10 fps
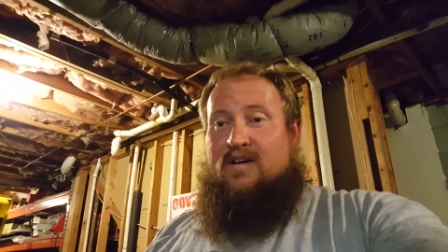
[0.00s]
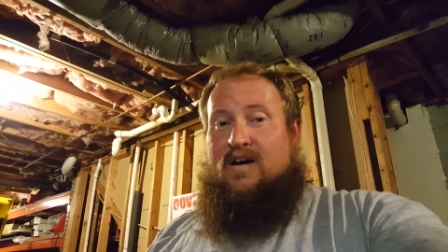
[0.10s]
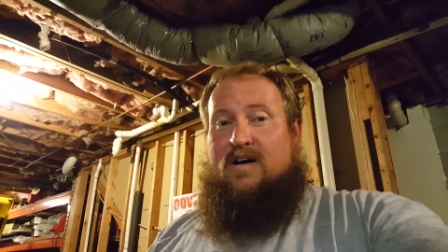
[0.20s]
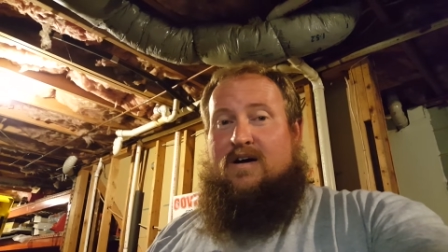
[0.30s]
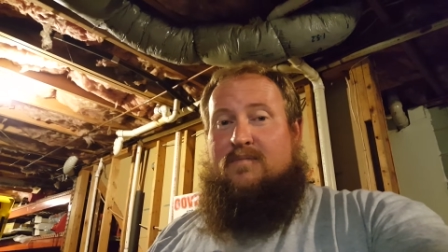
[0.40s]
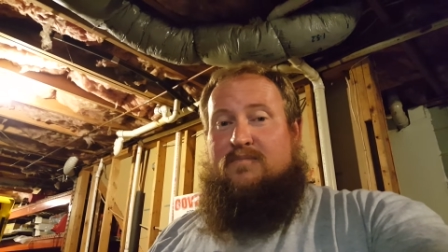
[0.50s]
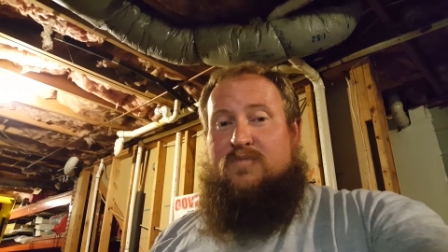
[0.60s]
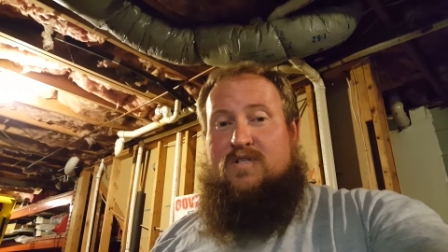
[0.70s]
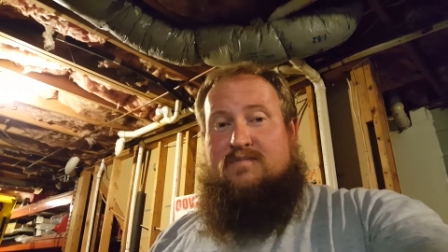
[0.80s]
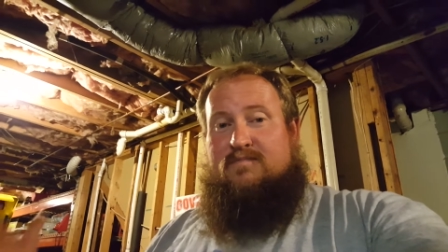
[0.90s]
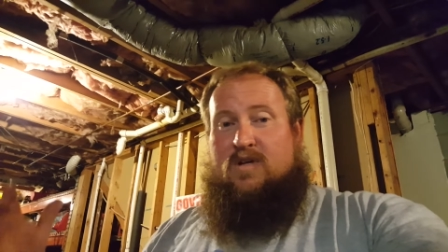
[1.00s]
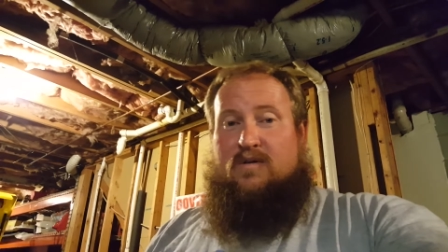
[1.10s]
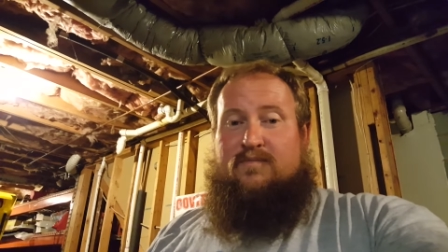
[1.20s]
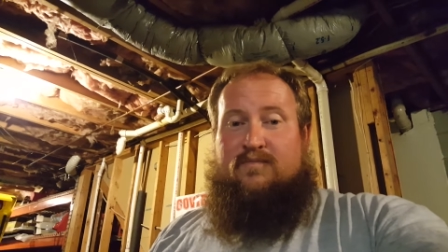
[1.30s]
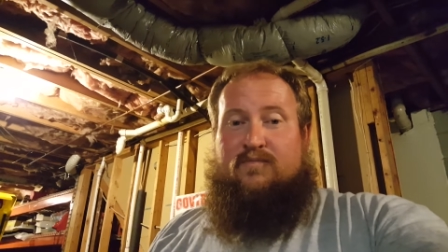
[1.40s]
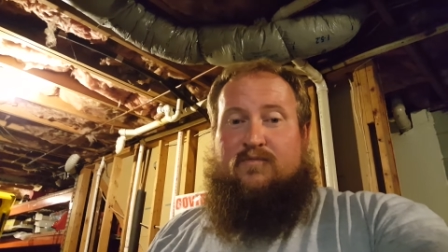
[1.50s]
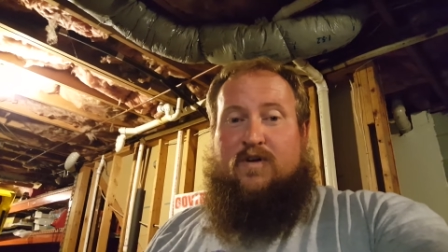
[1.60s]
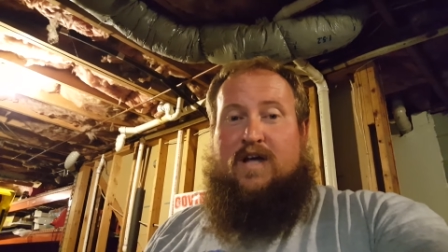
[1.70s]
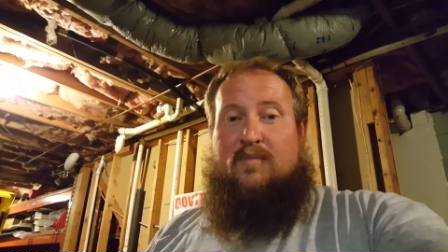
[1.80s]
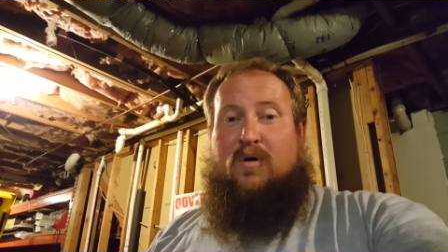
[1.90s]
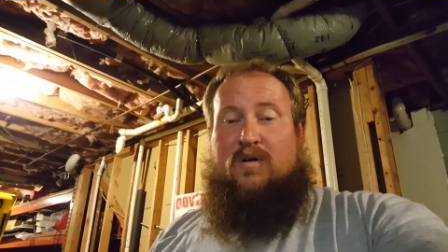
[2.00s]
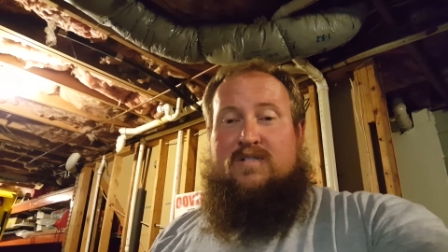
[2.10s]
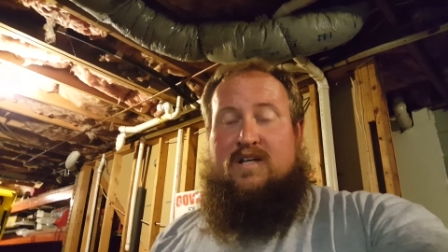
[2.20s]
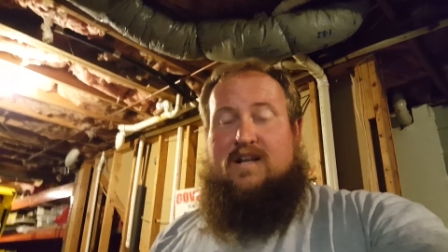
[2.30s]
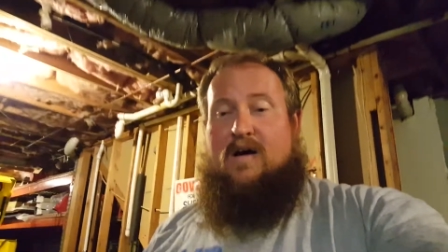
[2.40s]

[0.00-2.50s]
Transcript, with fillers: Um, just, you know, we got parts in.